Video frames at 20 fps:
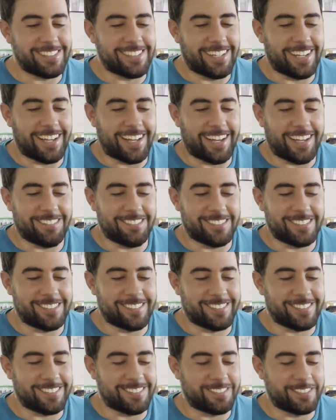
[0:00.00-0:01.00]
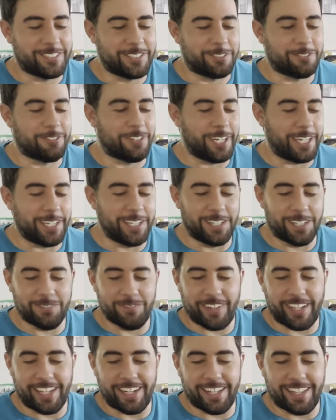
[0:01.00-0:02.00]
Uh, it was
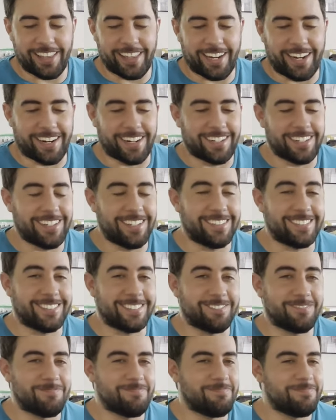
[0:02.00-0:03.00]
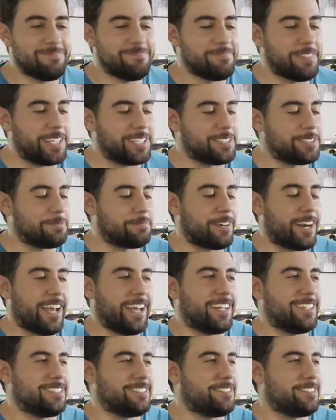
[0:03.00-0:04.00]
surreal being in there as a big Sopranos